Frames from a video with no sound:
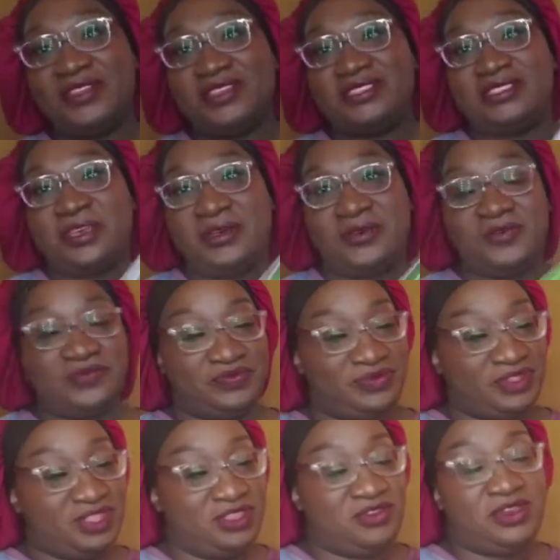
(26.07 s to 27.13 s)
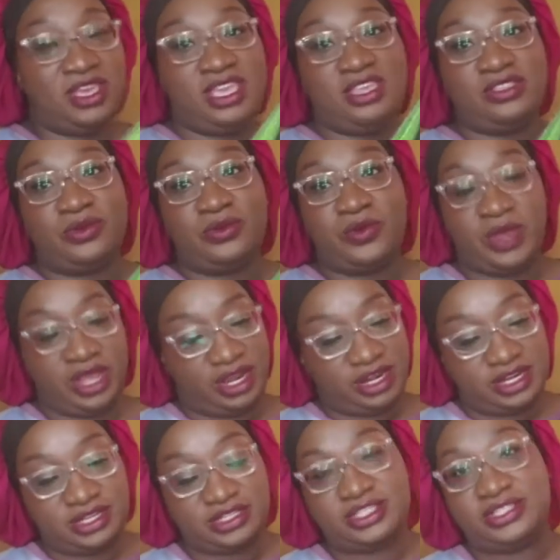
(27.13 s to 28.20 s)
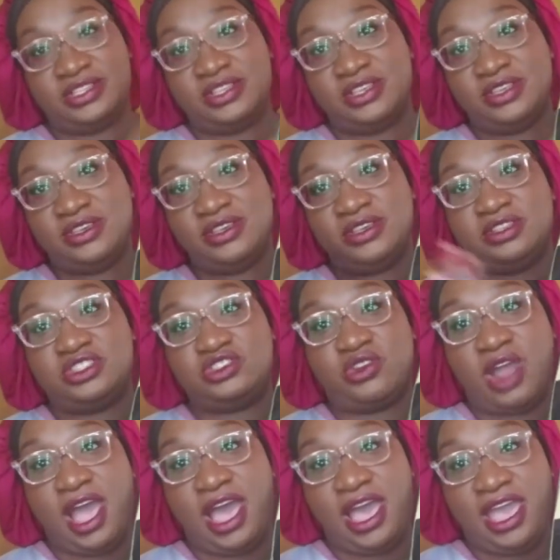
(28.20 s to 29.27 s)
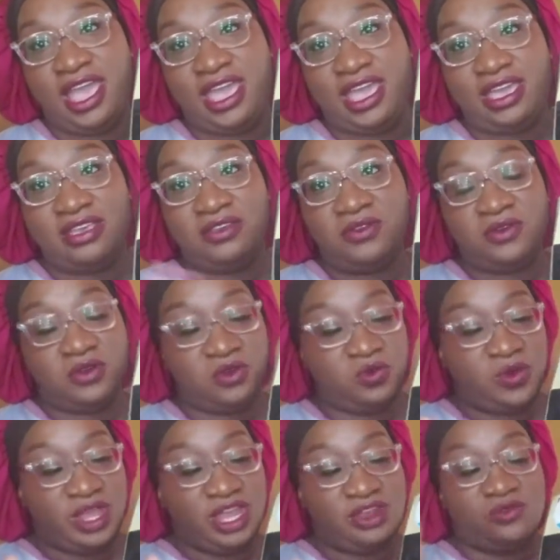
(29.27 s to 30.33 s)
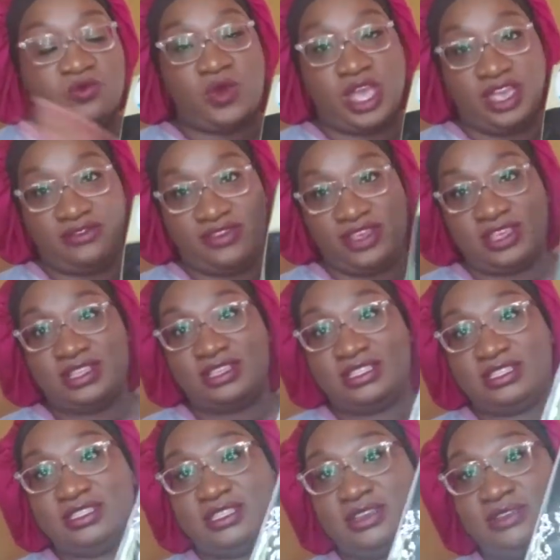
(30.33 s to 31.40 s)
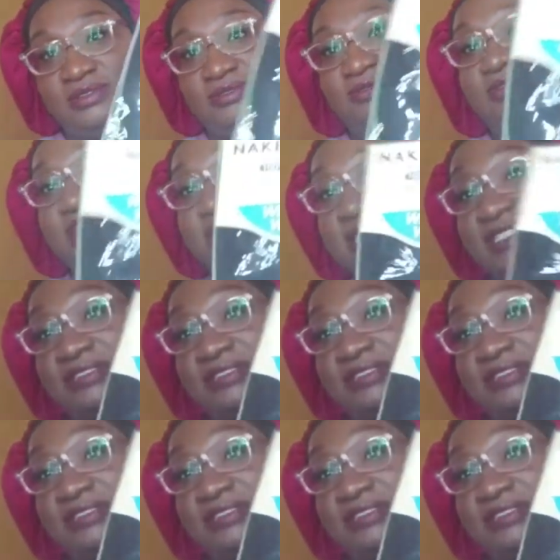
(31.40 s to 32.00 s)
so you can either wear it dry or wear it wavy. So this is